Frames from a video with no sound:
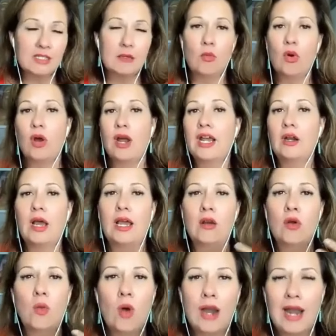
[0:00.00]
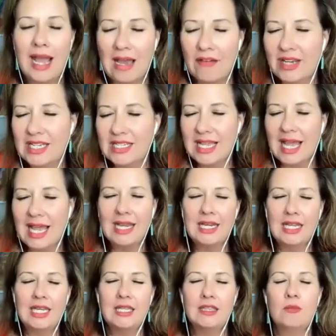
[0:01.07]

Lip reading: the more I don't want to have anxiety,